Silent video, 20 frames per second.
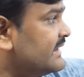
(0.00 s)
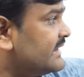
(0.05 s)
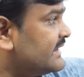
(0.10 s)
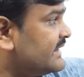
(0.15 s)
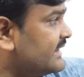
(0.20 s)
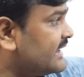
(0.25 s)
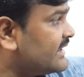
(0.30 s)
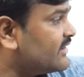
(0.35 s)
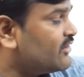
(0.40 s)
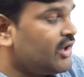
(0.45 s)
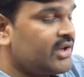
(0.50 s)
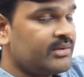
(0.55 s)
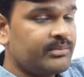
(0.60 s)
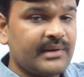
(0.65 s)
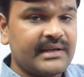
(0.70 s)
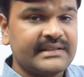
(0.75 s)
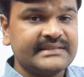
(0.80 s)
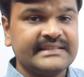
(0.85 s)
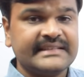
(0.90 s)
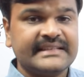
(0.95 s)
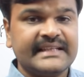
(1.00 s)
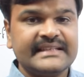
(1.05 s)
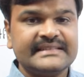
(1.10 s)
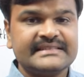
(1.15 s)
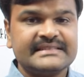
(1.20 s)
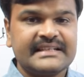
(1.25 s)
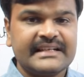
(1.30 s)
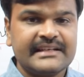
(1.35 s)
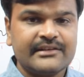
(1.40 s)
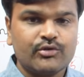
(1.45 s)
Here you are passing a
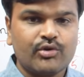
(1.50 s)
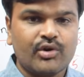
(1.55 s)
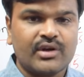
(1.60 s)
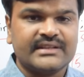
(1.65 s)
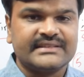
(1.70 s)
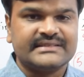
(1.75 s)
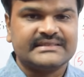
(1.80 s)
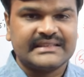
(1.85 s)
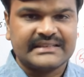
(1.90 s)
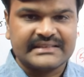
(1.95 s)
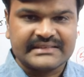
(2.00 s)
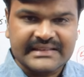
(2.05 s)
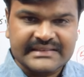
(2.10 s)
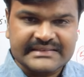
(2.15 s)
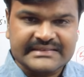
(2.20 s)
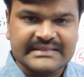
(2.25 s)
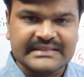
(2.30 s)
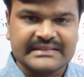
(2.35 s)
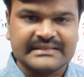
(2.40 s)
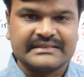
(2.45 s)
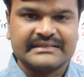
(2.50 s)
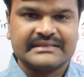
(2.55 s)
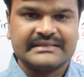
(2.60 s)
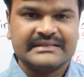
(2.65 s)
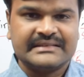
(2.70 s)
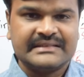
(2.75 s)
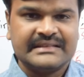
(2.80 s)
string constant, that is it.